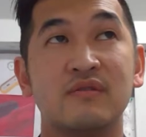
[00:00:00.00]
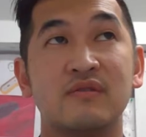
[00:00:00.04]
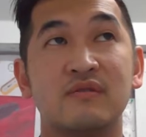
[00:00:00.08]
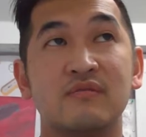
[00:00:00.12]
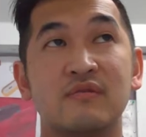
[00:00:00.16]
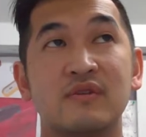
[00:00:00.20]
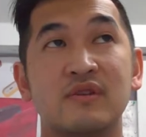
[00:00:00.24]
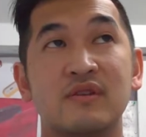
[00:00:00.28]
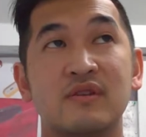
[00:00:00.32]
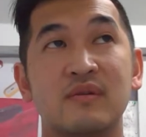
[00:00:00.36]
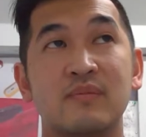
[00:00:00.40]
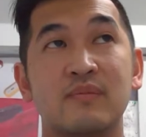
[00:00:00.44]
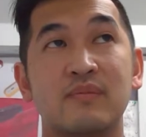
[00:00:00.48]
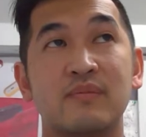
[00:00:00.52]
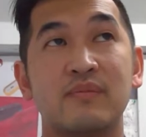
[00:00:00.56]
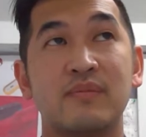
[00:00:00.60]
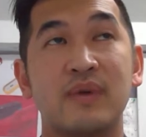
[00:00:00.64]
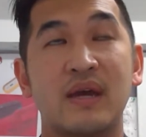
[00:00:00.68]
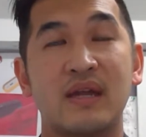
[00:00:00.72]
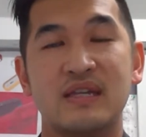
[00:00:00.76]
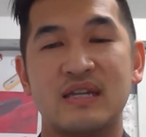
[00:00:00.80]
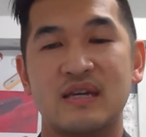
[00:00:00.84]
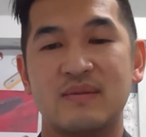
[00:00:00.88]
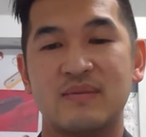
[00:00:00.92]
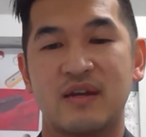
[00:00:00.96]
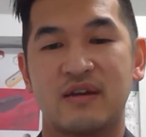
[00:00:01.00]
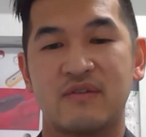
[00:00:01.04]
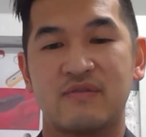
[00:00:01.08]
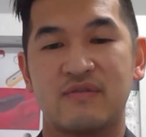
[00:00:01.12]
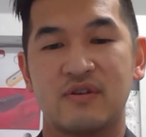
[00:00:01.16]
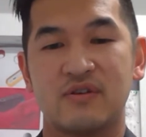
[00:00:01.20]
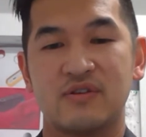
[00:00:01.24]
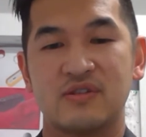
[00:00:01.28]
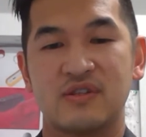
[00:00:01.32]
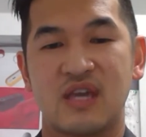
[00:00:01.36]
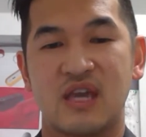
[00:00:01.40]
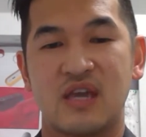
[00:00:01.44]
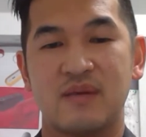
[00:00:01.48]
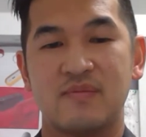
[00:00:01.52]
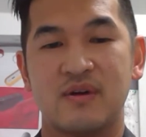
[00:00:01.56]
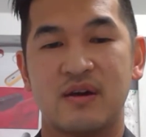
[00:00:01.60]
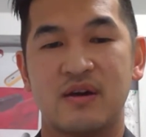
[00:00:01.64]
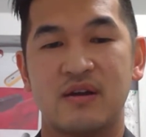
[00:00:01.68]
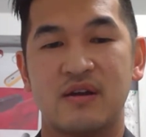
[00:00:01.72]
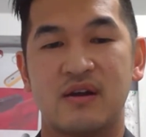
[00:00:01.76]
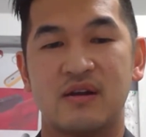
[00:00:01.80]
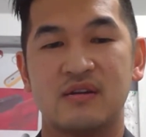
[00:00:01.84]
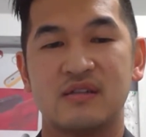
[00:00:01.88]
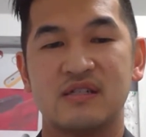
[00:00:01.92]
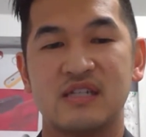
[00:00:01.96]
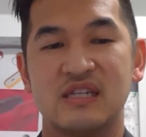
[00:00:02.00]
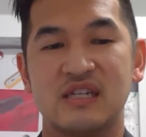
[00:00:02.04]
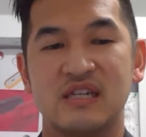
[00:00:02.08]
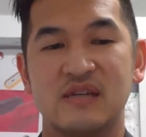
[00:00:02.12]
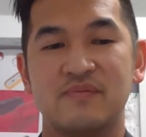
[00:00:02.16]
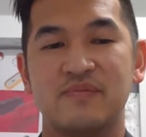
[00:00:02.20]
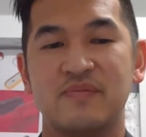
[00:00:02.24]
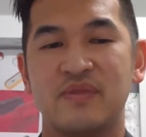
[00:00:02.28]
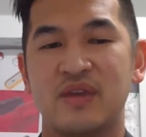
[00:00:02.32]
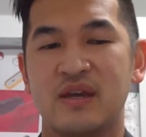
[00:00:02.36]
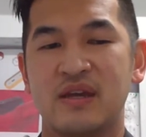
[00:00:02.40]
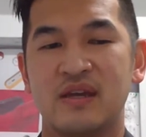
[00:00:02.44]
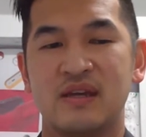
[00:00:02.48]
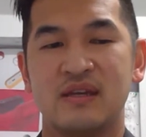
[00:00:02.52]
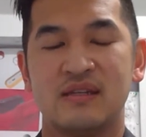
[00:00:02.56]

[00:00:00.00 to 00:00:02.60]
When the pandemic first came on, our team